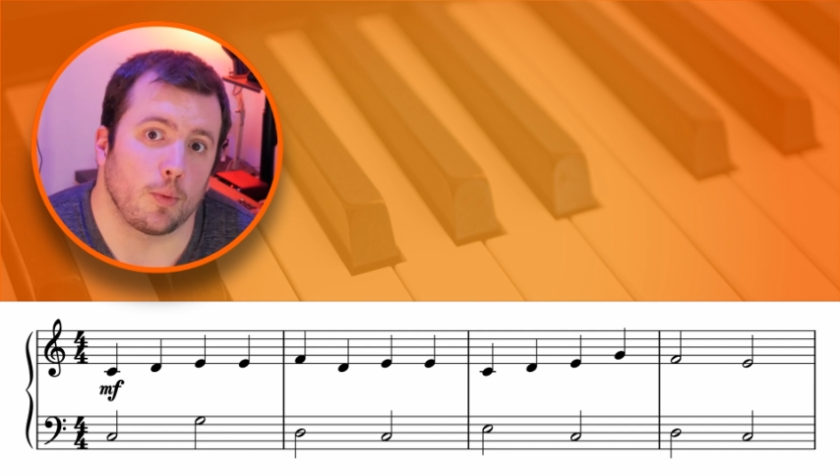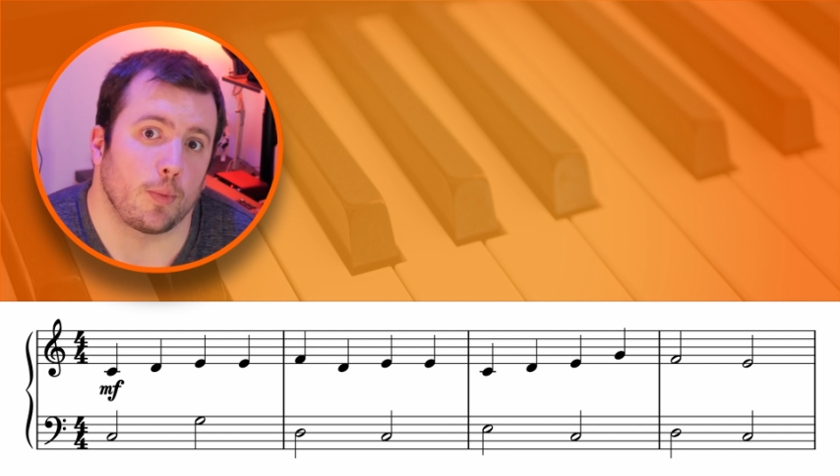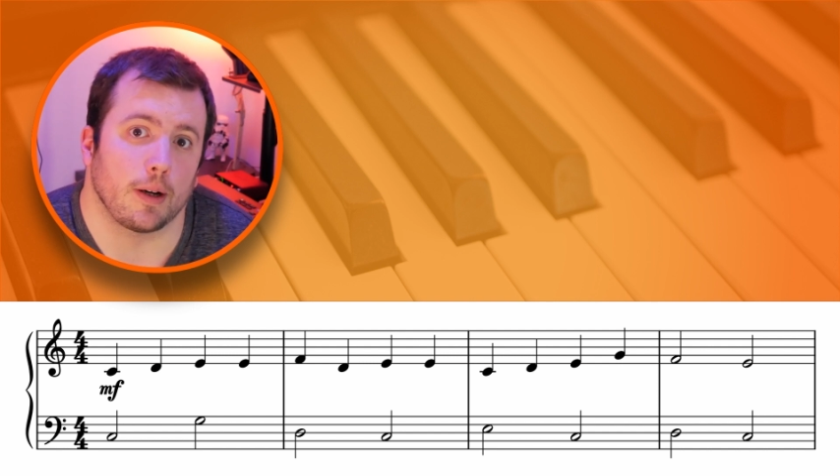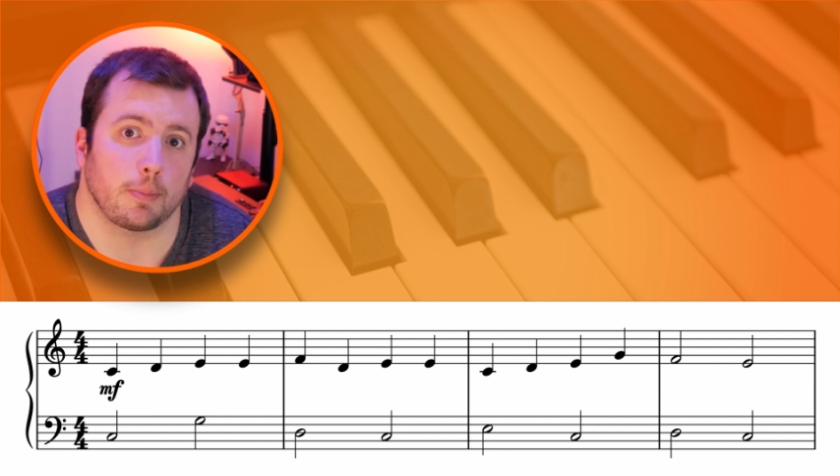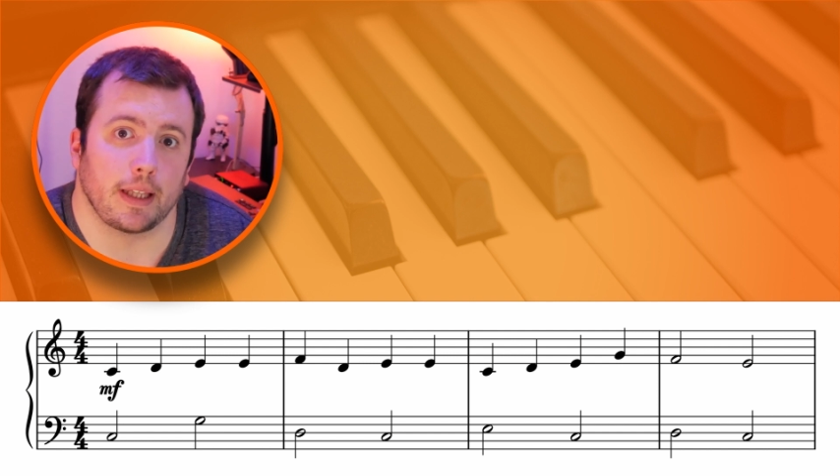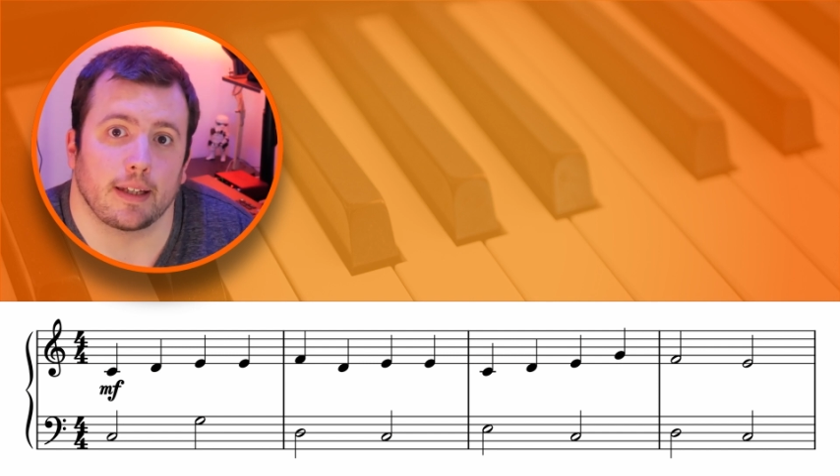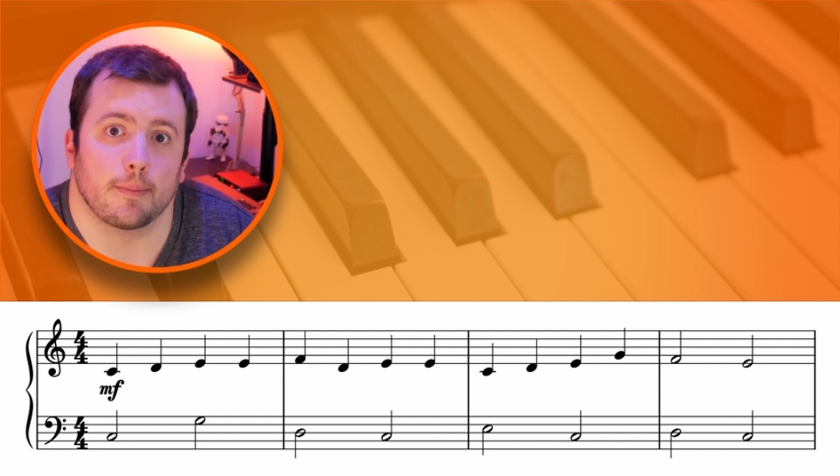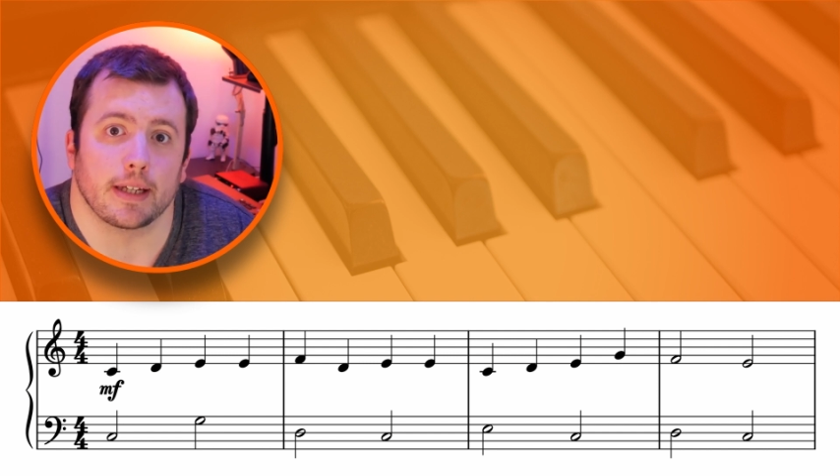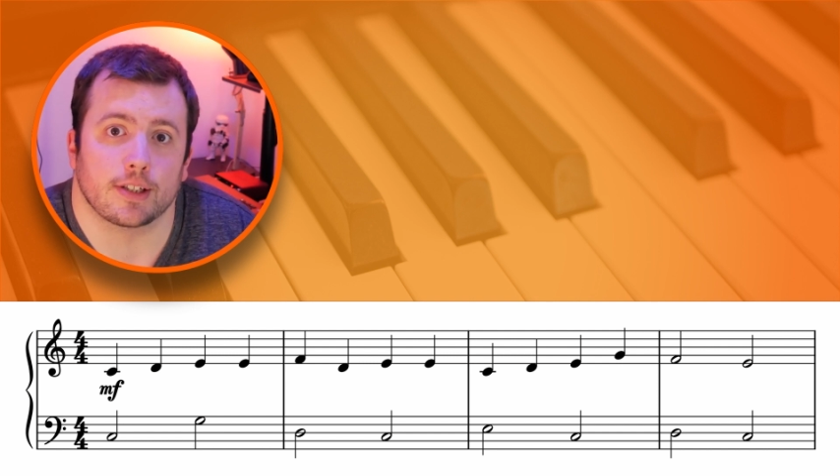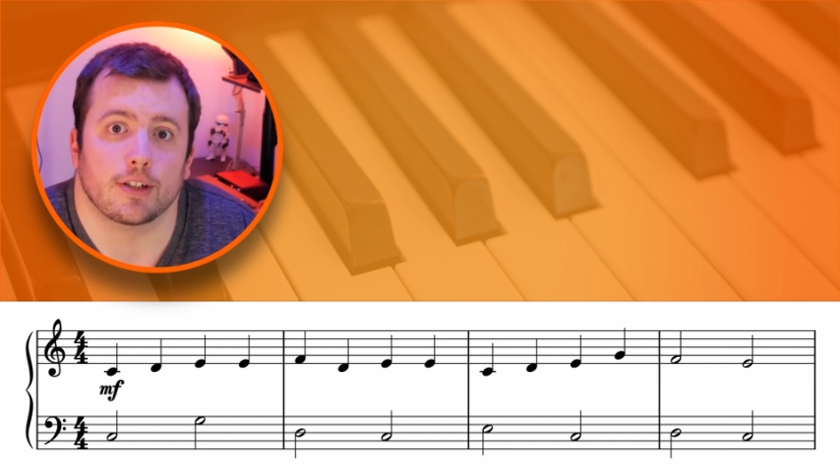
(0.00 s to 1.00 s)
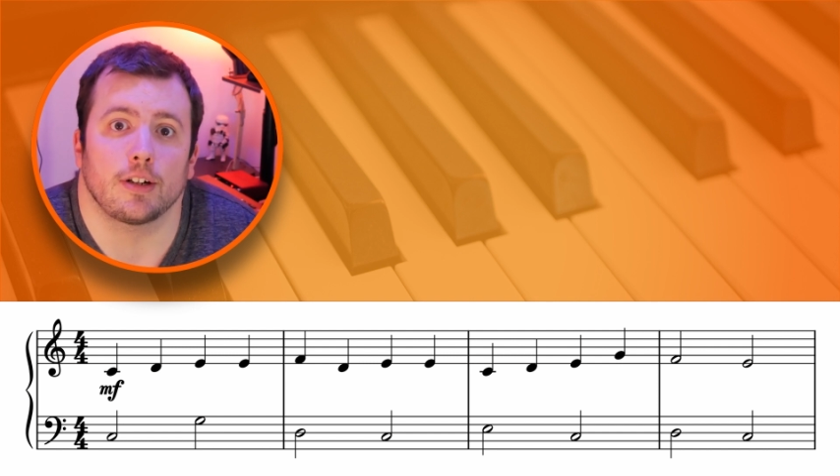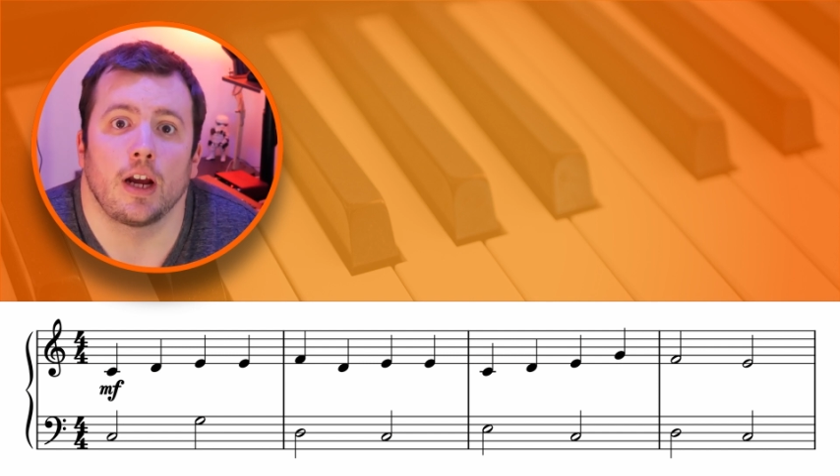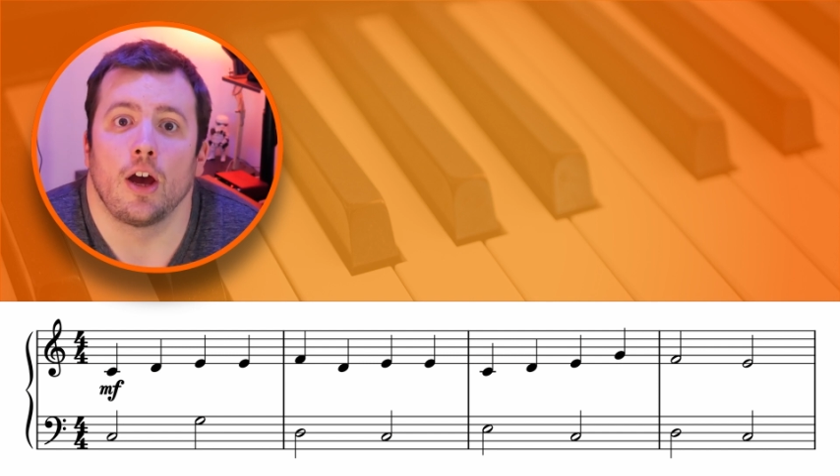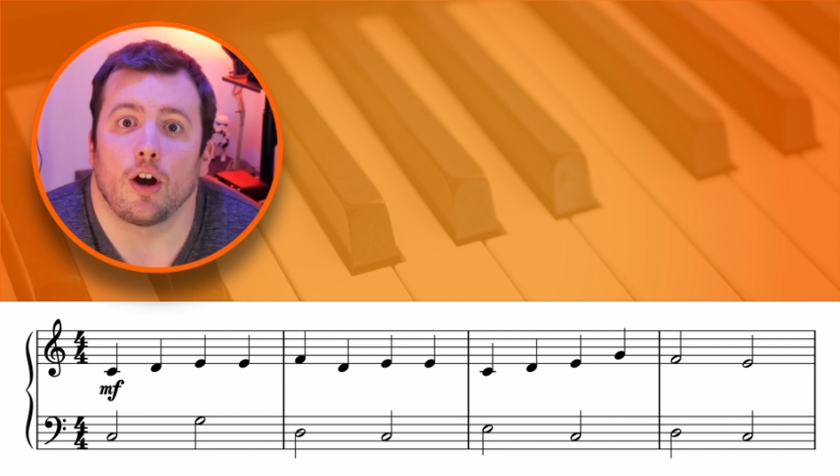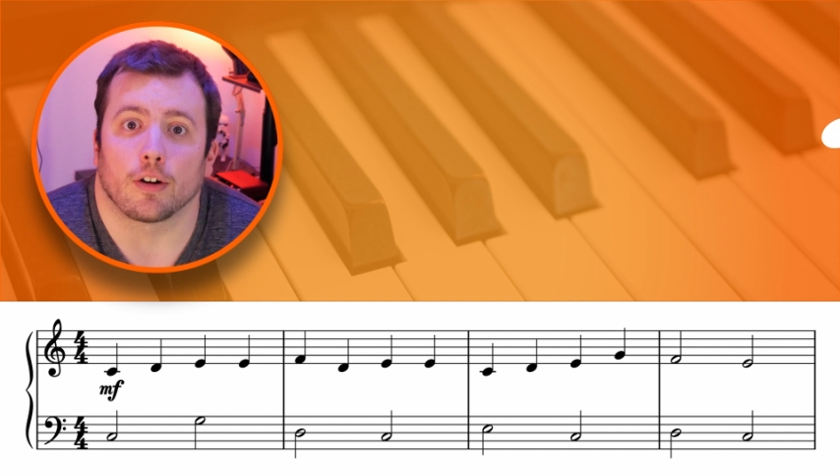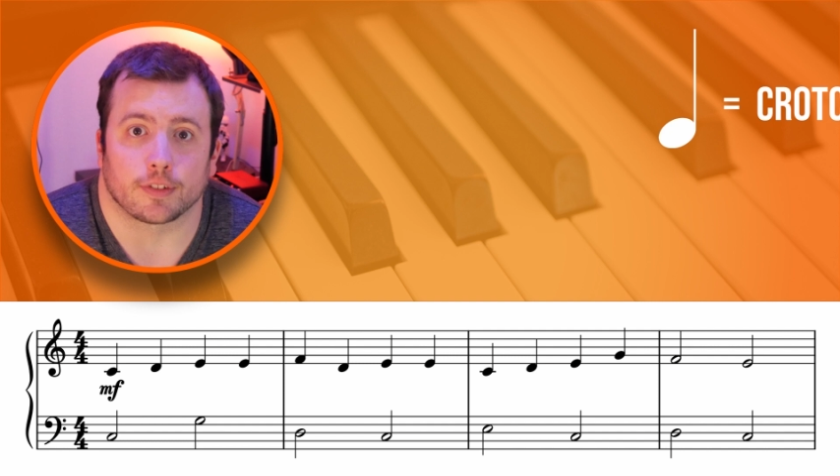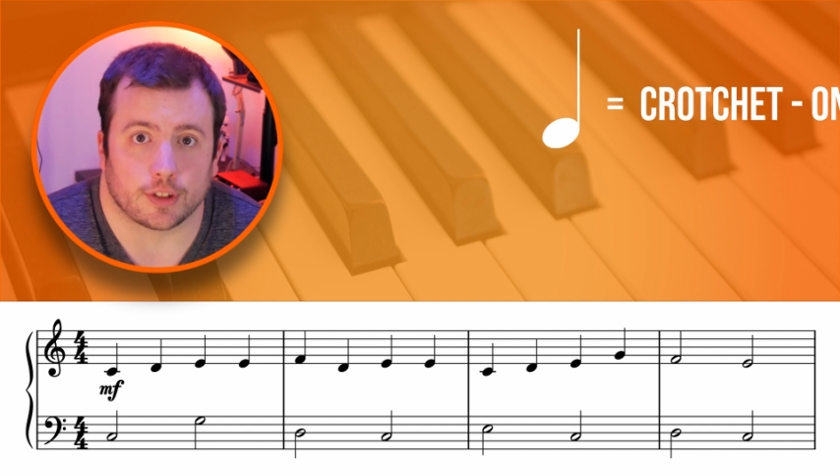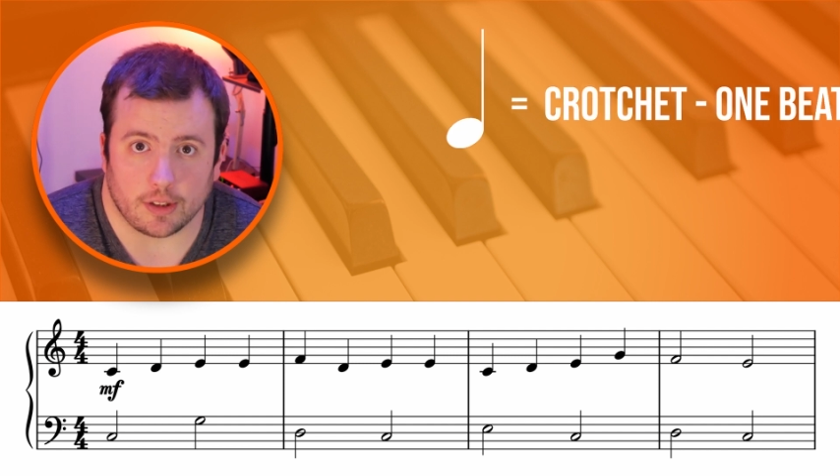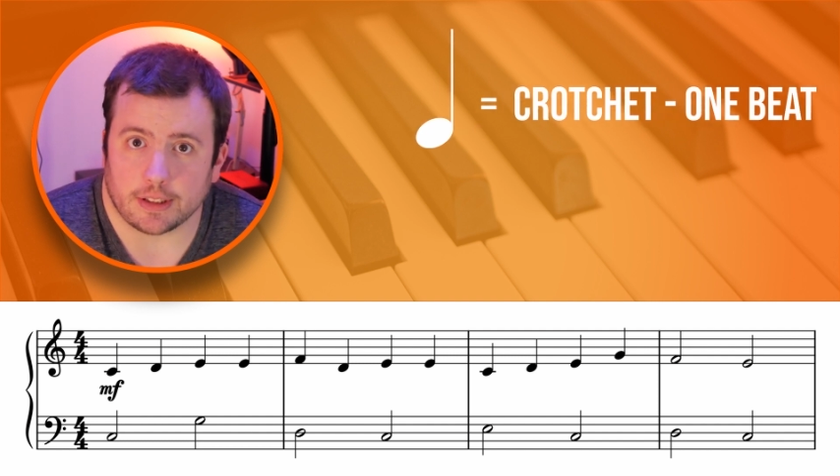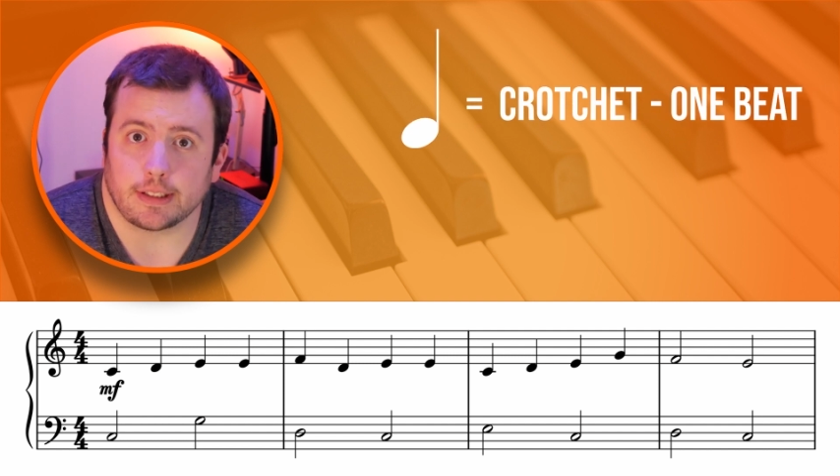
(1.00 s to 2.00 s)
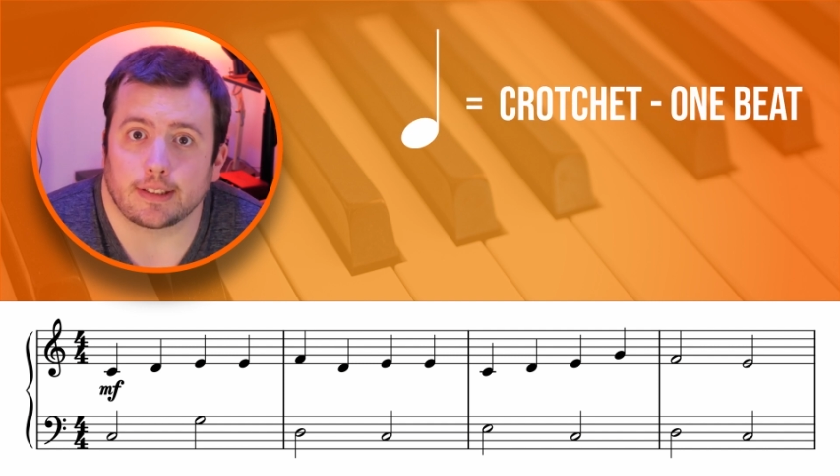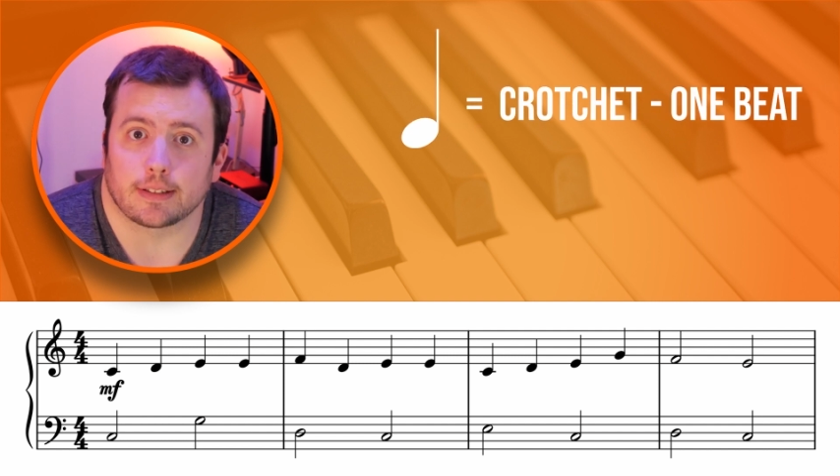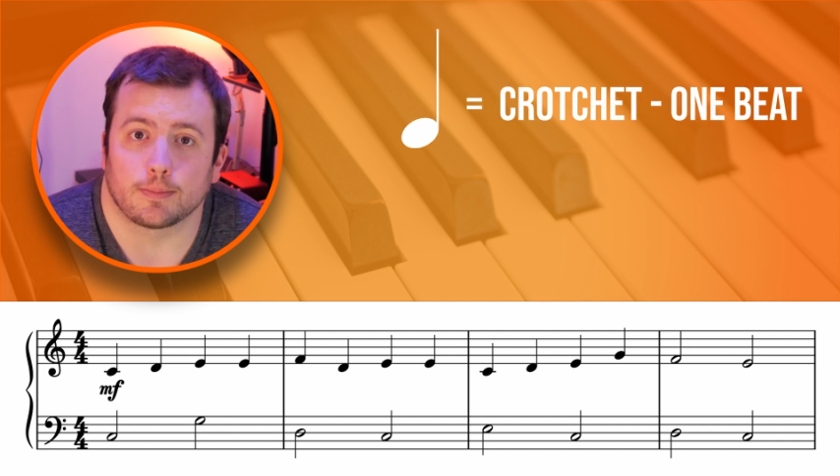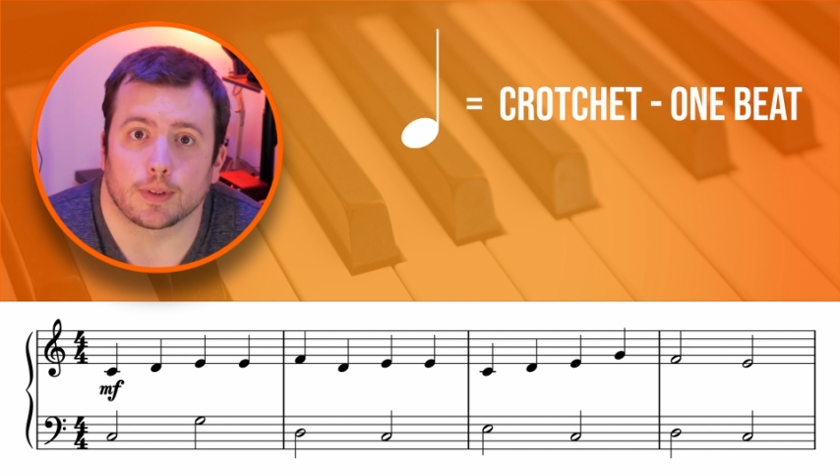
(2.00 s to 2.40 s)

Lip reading: We are playing a mixture of crotchets,